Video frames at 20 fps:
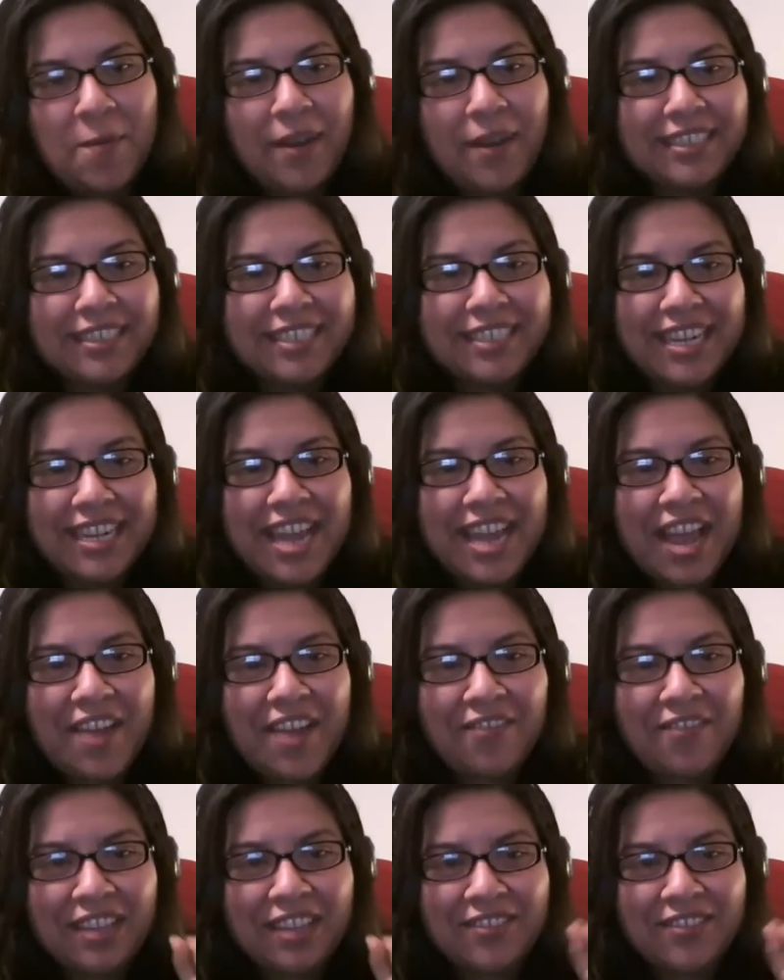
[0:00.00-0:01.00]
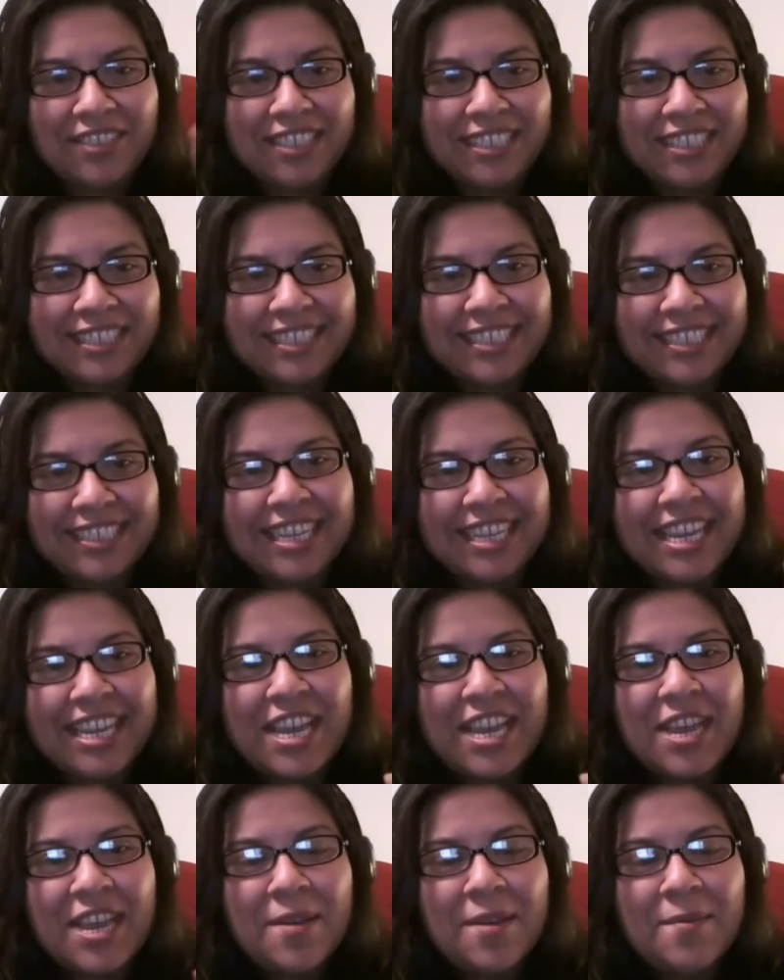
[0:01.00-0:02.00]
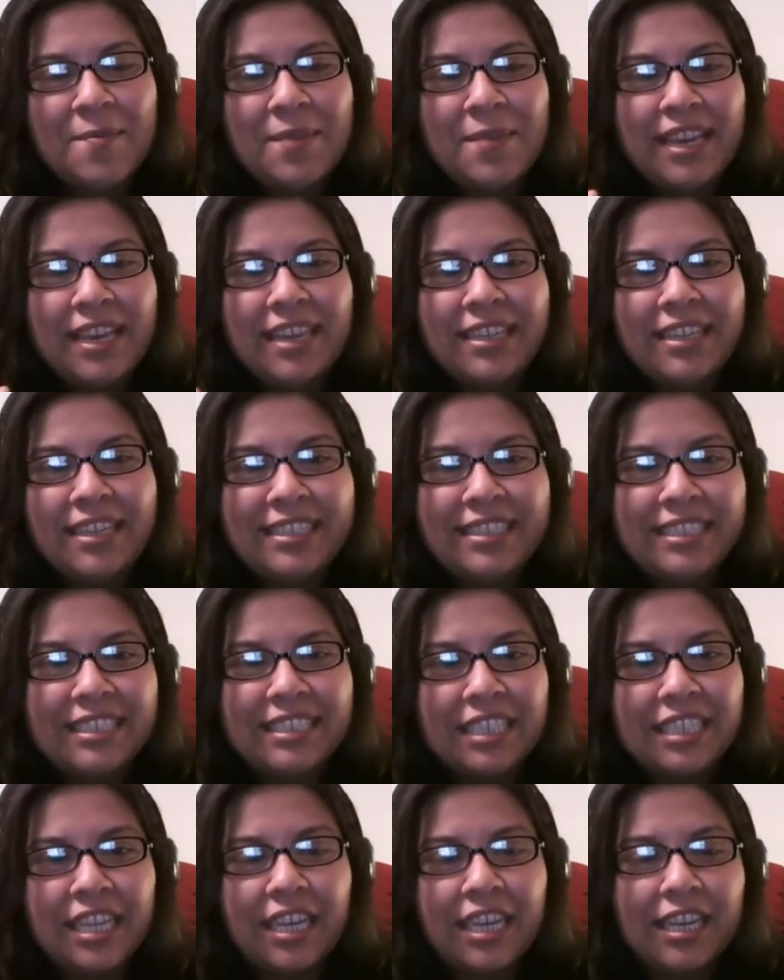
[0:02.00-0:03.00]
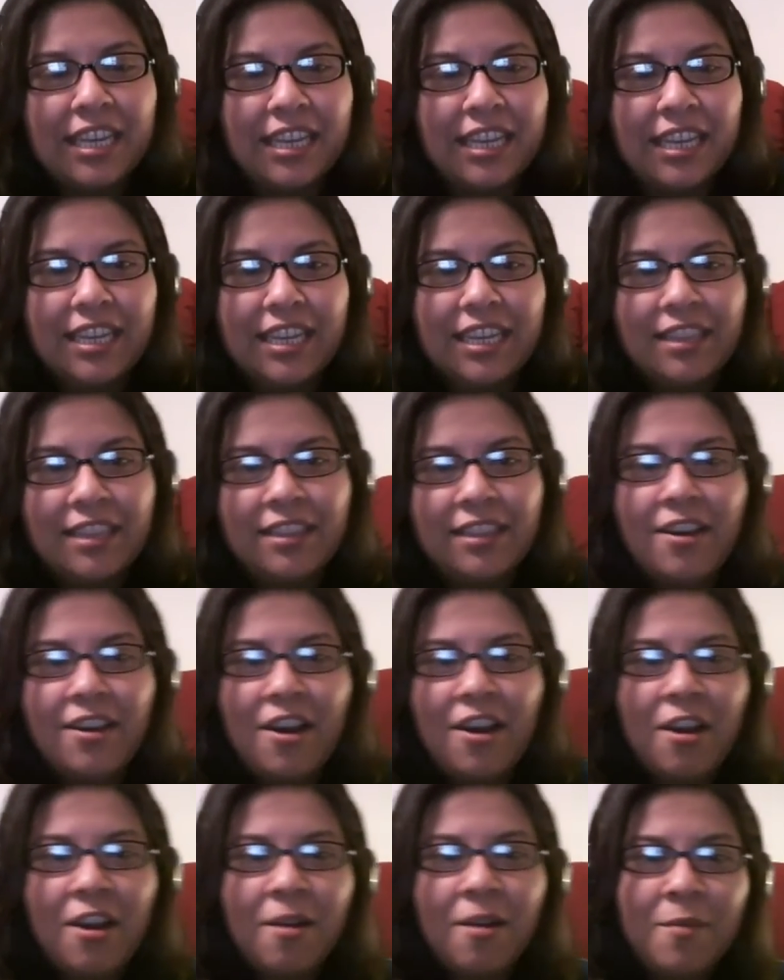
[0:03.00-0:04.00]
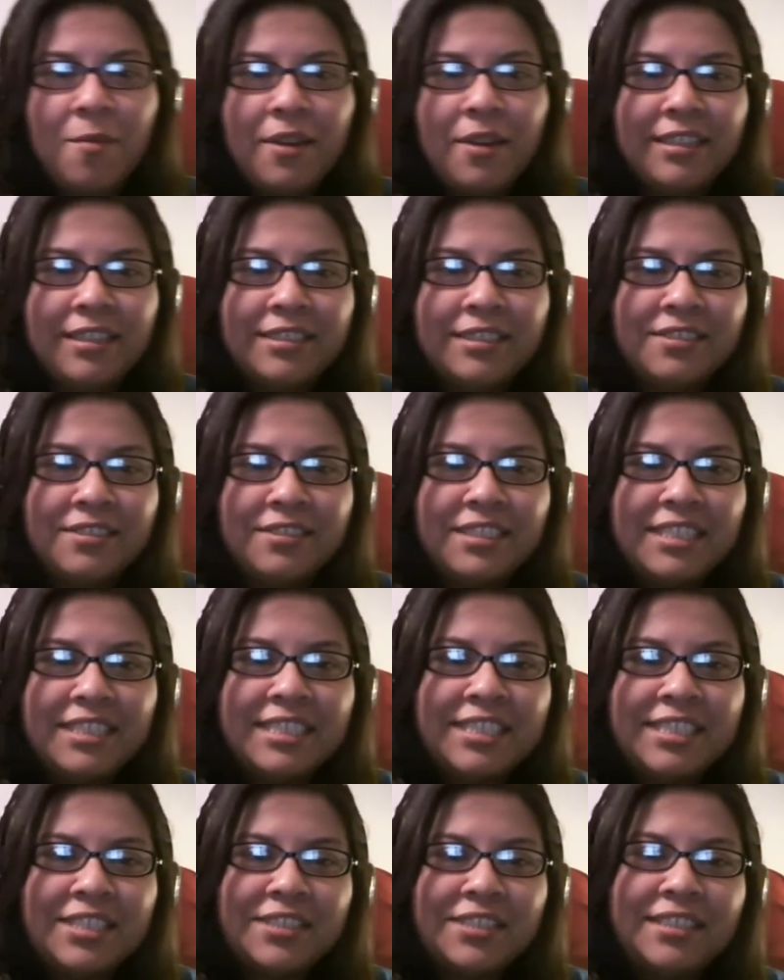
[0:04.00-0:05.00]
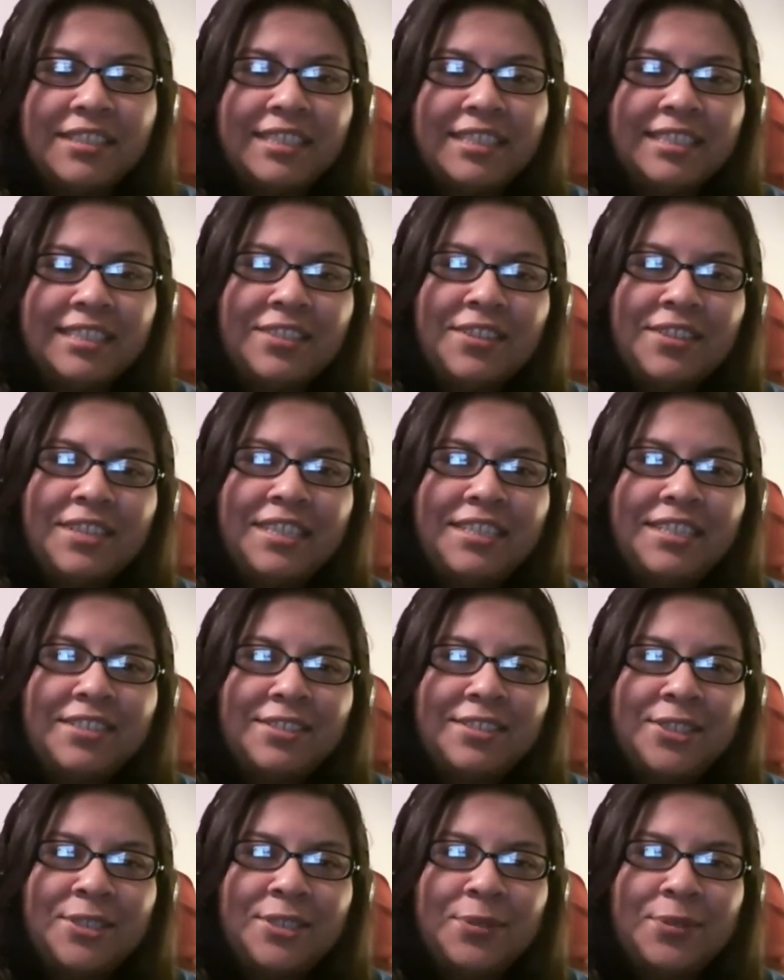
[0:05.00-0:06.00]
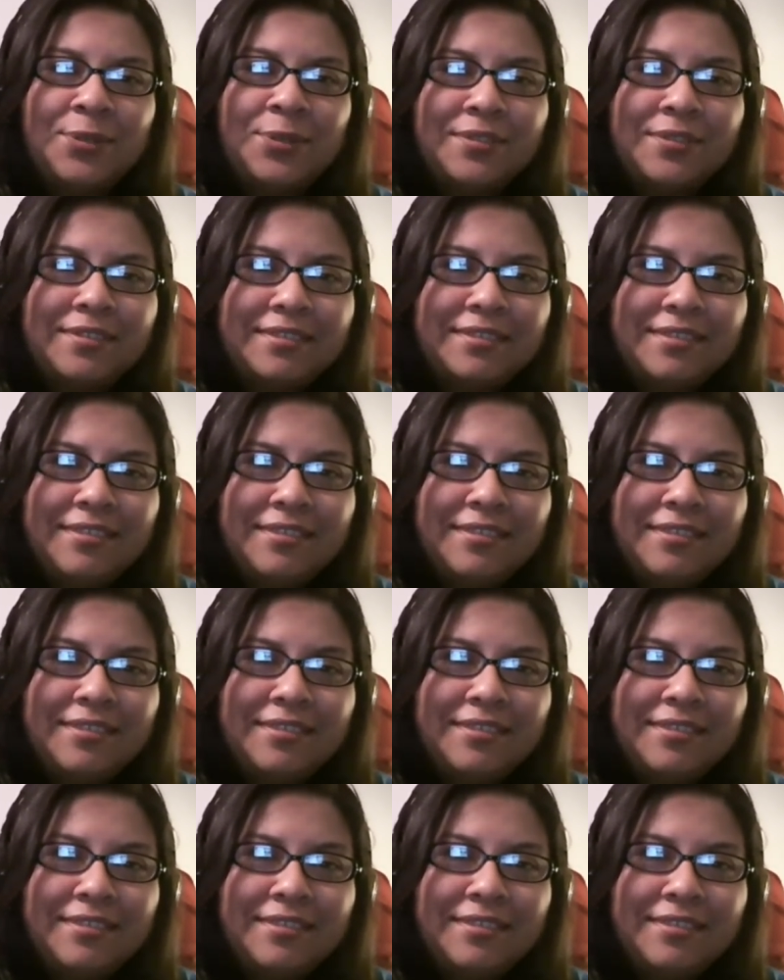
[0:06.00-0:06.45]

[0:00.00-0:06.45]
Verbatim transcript: box had to have levers because like the arm raised really slowly so he could shoot